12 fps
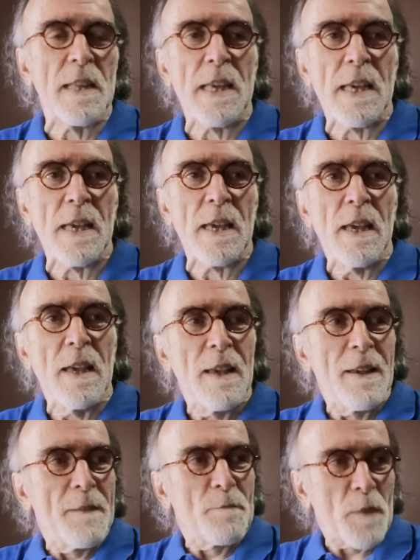the tea,
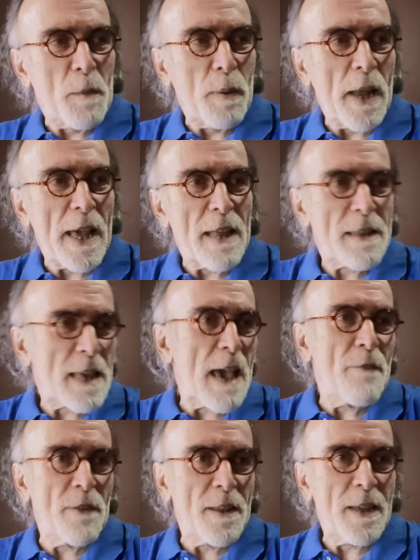the plates,
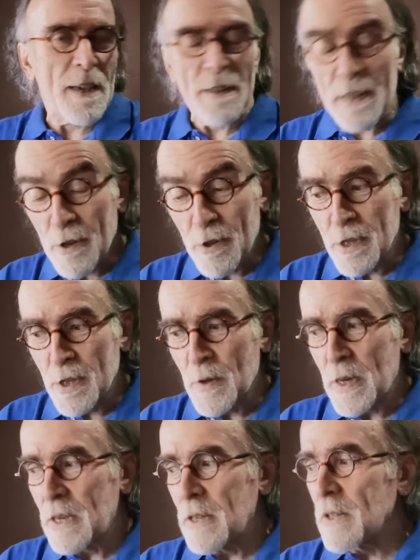everything. They couldn't
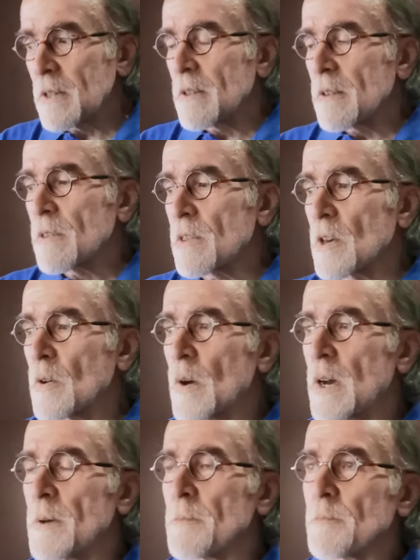do it.
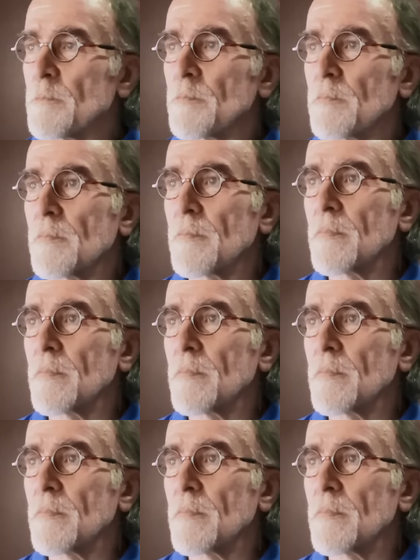So um,